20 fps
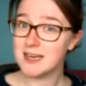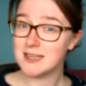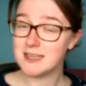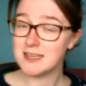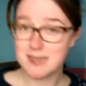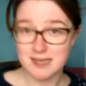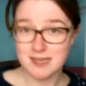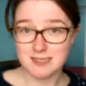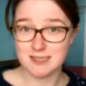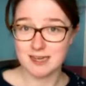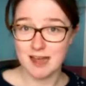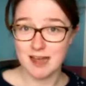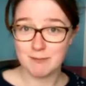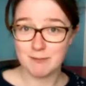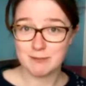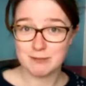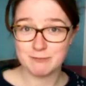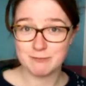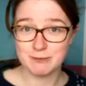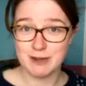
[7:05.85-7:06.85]
the dating
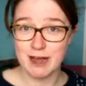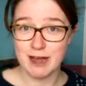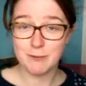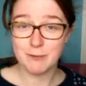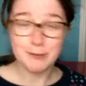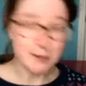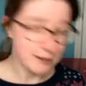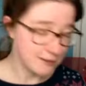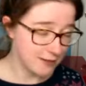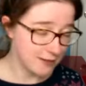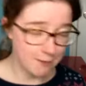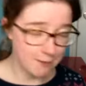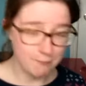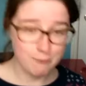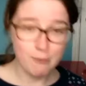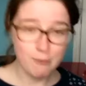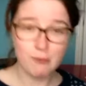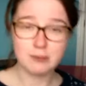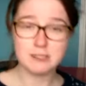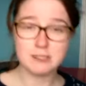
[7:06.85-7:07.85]
apps for now, because I
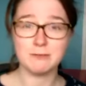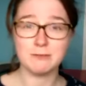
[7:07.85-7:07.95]
am not